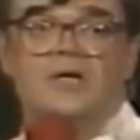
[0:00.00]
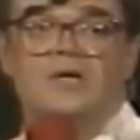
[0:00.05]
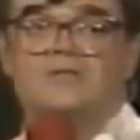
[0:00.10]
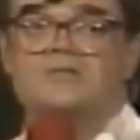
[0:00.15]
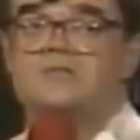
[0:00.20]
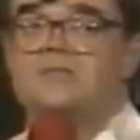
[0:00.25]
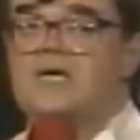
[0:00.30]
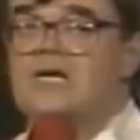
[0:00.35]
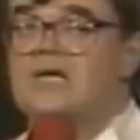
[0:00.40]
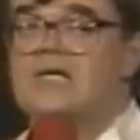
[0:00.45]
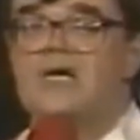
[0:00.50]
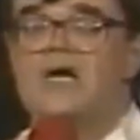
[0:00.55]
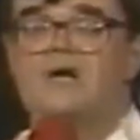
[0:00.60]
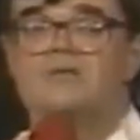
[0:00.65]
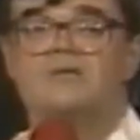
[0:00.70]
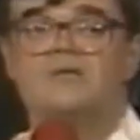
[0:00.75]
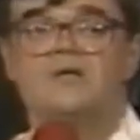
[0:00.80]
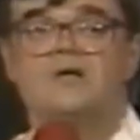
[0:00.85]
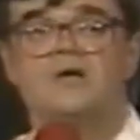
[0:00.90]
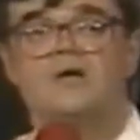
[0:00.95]
Standing
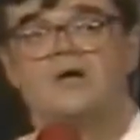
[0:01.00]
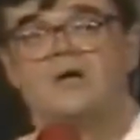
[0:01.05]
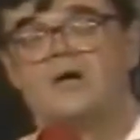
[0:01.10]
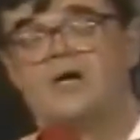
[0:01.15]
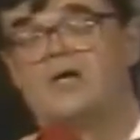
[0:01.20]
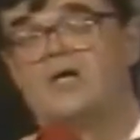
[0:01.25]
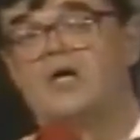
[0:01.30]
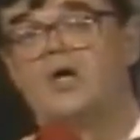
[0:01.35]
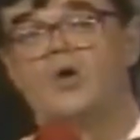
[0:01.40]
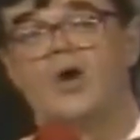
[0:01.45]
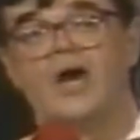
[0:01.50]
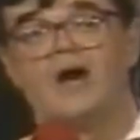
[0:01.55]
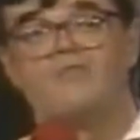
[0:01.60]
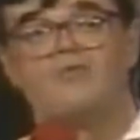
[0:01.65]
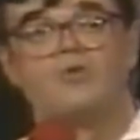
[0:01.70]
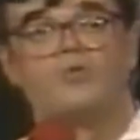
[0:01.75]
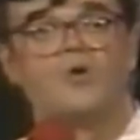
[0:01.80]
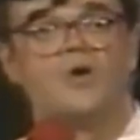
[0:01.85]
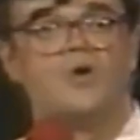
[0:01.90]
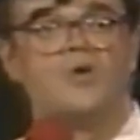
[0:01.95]
out there on a
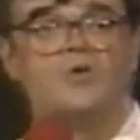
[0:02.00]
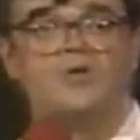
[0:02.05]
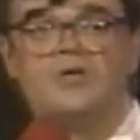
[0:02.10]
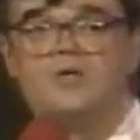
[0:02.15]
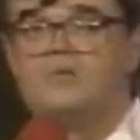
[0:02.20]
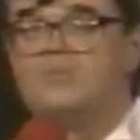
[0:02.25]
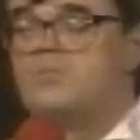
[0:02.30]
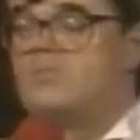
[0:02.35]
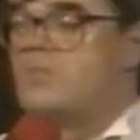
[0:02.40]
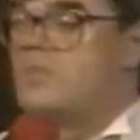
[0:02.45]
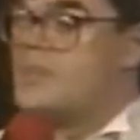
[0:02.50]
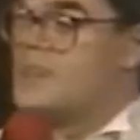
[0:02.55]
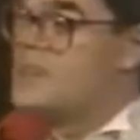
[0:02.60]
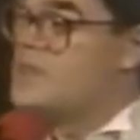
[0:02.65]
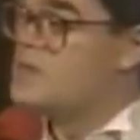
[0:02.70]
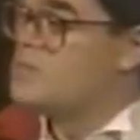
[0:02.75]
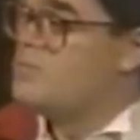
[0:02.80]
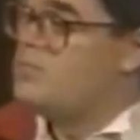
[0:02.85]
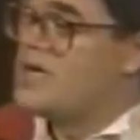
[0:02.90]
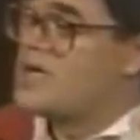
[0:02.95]
gravel road in
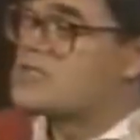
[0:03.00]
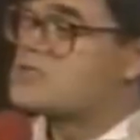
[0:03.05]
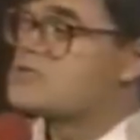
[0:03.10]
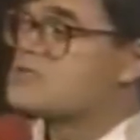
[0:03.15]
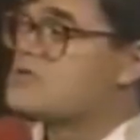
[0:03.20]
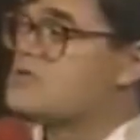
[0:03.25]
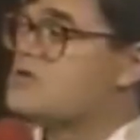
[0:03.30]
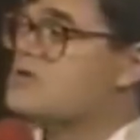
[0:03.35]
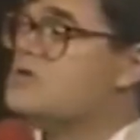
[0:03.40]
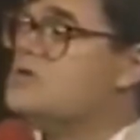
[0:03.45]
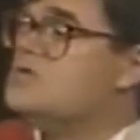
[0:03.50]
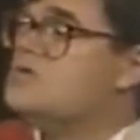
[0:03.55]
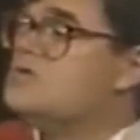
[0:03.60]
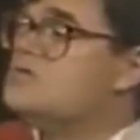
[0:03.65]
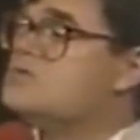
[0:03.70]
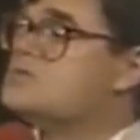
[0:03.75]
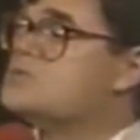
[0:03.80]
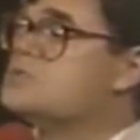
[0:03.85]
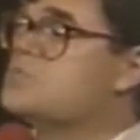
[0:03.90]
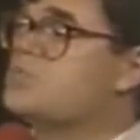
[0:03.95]
your best
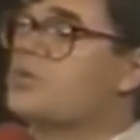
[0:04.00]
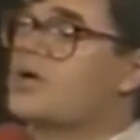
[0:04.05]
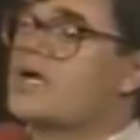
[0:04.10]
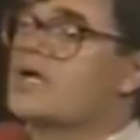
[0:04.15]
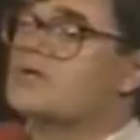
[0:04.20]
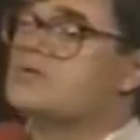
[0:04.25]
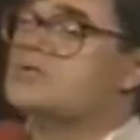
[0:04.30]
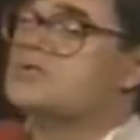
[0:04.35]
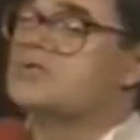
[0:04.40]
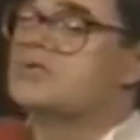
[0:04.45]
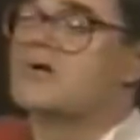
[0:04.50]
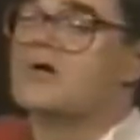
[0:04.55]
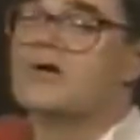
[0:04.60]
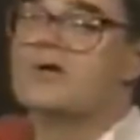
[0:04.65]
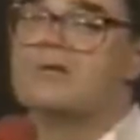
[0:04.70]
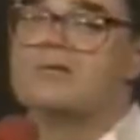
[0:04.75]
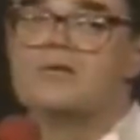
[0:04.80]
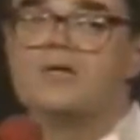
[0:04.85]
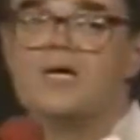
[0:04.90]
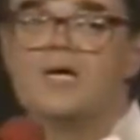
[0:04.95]
new spring
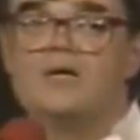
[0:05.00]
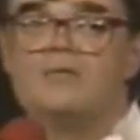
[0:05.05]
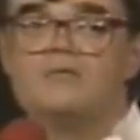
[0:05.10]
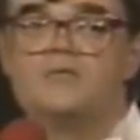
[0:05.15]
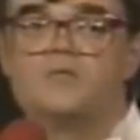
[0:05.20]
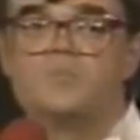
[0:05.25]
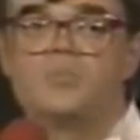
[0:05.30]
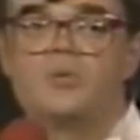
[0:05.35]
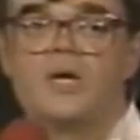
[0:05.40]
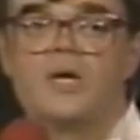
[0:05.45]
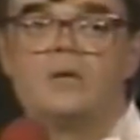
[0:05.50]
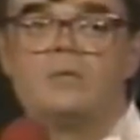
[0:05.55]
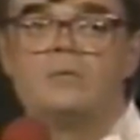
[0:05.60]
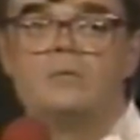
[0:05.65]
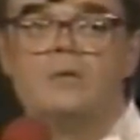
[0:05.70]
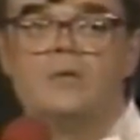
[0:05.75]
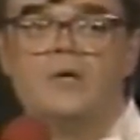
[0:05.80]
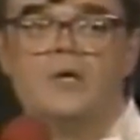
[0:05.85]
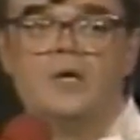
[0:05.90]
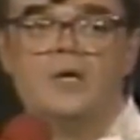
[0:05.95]
shirt and
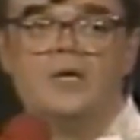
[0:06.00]
spring